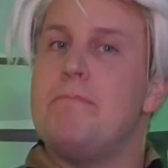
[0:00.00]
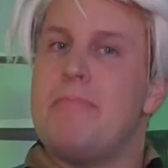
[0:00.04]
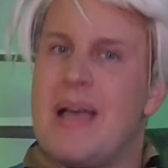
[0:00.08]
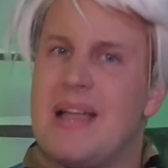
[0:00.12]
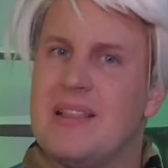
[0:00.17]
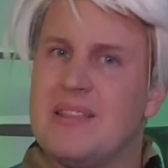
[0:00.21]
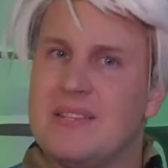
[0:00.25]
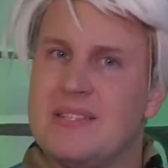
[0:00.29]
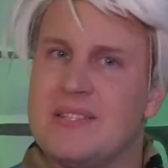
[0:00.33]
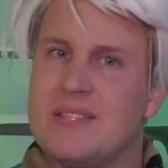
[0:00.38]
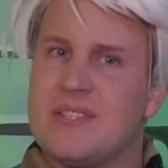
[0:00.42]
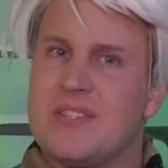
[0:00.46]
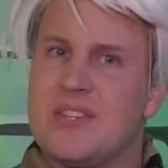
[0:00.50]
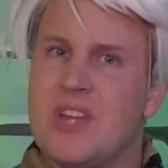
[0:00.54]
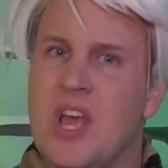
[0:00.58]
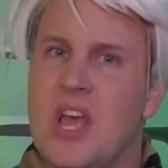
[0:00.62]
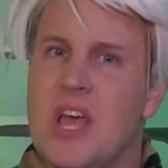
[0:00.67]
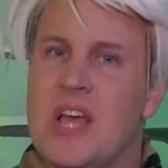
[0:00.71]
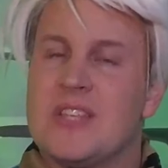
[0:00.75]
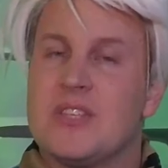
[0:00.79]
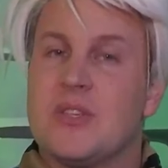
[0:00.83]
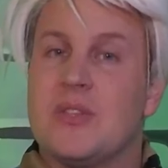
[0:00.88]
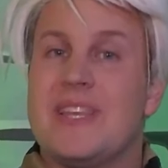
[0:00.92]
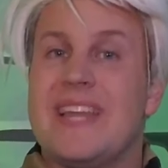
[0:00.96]
balanced
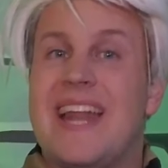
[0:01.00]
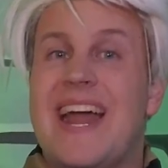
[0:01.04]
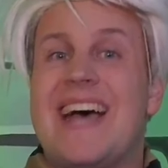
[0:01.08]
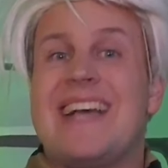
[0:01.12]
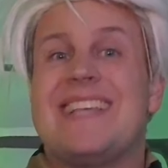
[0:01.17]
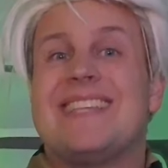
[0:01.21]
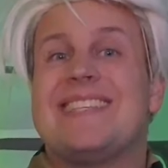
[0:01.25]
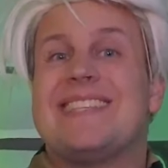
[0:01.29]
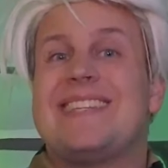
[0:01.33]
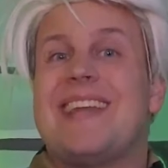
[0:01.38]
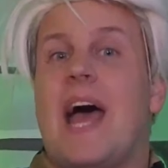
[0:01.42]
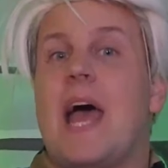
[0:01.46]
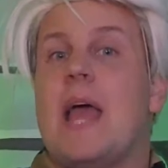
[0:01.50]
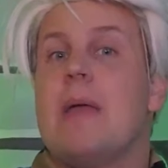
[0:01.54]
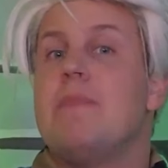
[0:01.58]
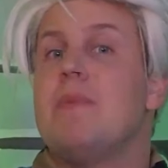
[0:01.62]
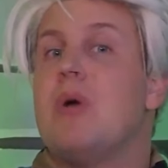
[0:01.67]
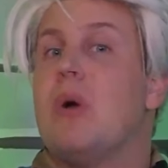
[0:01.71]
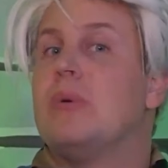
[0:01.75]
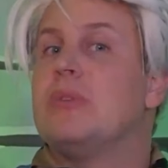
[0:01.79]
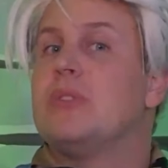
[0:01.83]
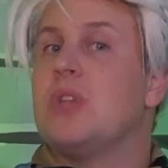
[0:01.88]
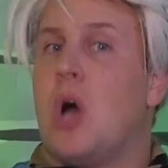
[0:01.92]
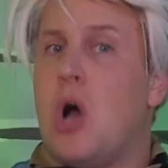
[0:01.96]
so that as time
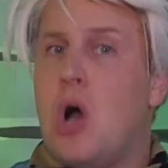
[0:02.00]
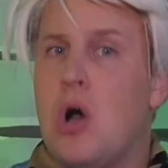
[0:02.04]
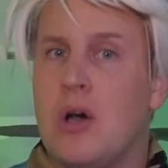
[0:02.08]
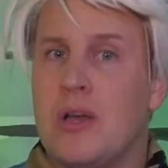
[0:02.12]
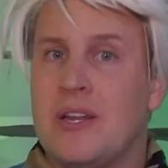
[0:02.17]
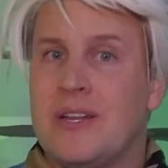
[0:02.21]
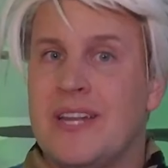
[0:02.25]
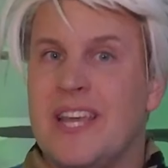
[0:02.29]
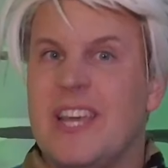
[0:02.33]
goes on,